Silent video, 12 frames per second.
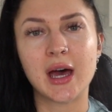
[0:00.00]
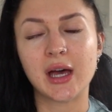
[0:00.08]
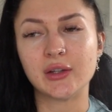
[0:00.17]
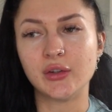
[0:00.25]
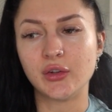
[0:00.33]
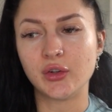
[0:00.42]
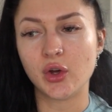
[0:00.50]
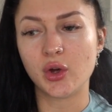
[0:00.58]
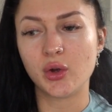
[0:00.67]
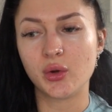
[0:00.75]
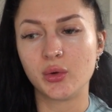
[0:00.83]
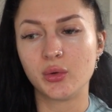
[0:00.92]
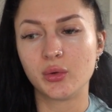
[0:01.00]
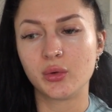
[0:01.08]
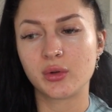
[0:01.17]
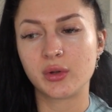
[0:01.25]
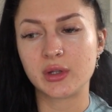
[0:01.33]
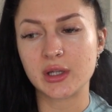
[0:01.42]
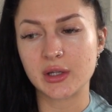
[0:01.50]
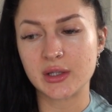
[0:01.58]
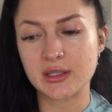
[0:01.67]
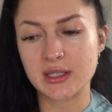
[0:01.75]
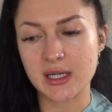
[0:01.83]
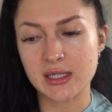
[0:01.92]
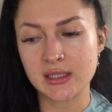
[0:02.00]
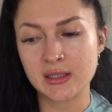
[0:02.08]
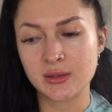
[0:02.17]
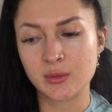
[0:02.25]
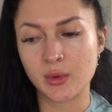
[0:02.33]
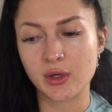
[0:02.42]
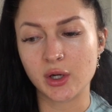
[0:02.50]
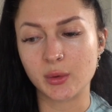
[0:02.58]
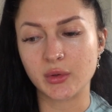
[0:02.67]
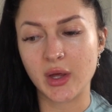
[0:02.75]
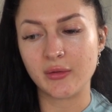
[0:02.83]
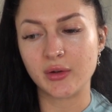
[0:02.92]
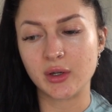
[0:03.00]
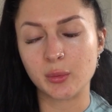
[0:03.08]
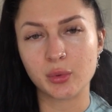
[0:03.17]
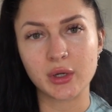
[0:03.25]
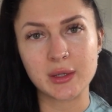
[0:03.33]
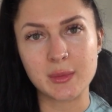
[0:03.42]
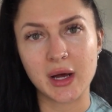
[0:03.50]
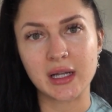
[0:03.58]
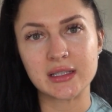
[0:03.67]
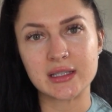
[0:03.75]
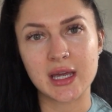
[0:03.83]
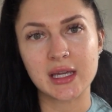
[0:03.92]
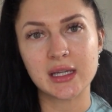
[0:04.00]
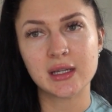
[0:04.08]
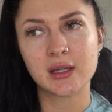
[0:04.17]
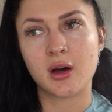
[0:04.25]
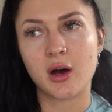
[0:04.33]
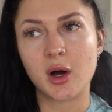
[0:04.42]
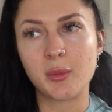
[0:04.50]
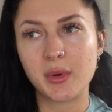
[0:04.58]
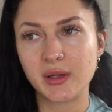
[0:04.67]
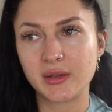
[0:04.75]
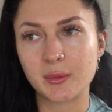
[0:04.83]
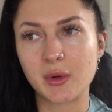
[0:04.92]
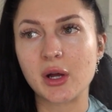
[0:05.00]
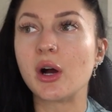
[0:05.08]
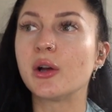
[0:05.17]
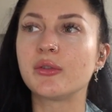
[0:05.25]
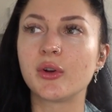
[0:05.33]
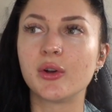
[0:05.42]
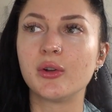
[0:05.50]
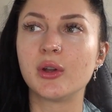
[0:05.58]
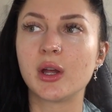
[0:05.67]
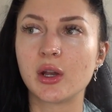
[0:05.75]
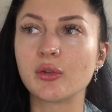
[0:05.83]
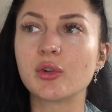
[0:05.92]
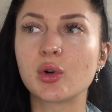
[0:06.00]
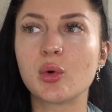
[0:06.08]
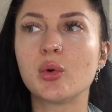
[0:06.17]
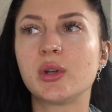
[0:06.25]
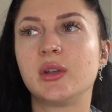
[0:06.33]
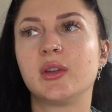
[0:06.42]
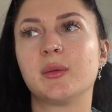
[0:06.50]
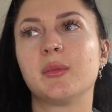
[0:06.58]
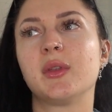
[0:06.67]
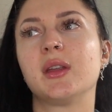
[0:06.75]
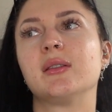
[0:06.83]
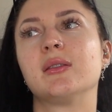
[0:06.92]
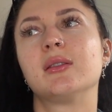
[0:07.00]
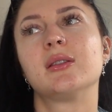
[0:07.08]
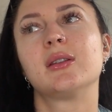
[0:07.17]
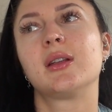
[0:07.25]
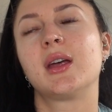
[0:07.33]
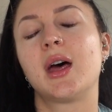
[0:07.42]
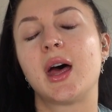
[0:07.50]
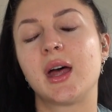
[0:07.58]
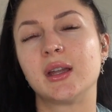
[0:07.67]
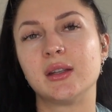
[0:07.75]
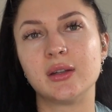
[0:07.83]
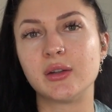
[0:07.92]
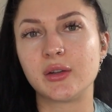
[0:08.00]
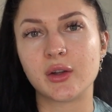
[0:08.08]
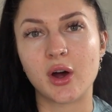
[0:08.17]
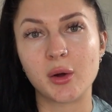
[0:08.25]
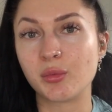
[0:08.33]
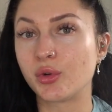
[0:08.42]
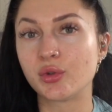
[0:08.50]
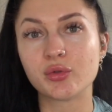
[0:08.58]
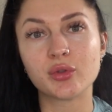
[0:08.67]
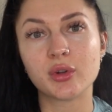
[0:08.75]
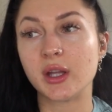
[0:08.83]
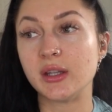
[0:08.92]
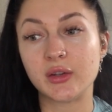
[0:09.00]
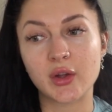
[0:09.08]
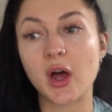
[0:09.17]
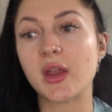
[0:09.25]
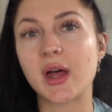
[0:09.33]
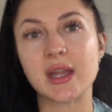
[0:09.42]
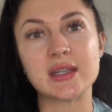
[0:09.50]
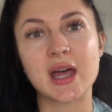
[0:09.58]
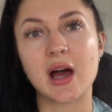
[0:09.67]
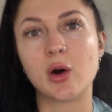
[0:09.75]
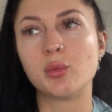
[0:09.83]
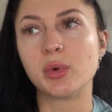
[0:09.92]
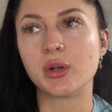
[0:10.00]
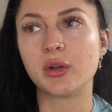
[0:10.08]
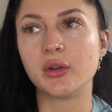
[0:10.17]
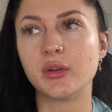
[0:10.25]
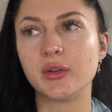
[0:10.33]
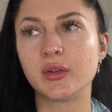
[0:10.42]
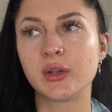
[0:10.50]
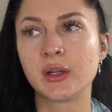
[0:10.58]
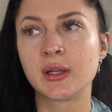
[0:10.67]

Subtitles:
And so the other day, when I was having a pretty bad day, I picked up my iPhone and I recorded something. And I'm going to insert that now because